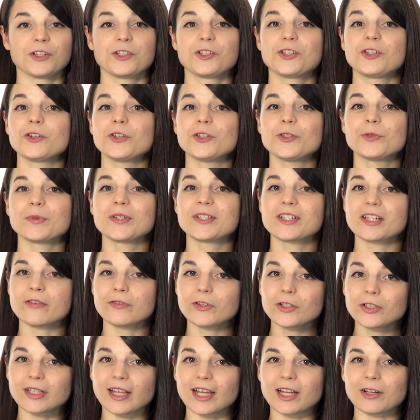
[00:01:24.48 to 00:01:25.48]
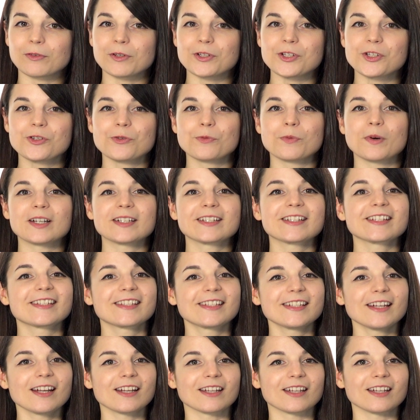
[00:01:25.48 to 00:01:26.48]
Choose whichever language you want to
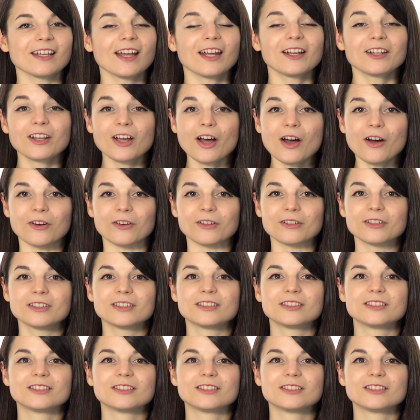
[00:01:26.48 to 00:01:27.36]
study and go.